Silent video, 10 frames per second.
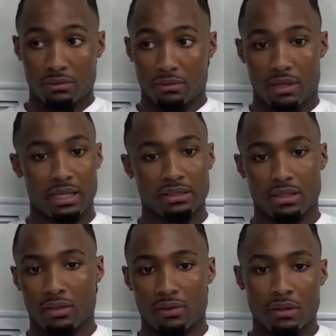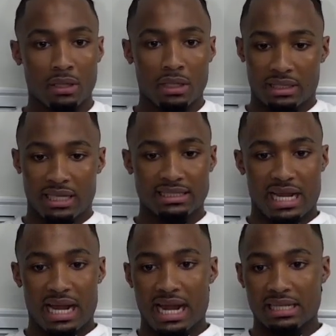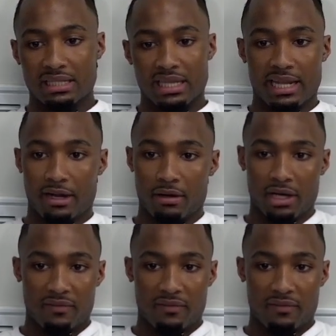Right? So things that I got to take care of,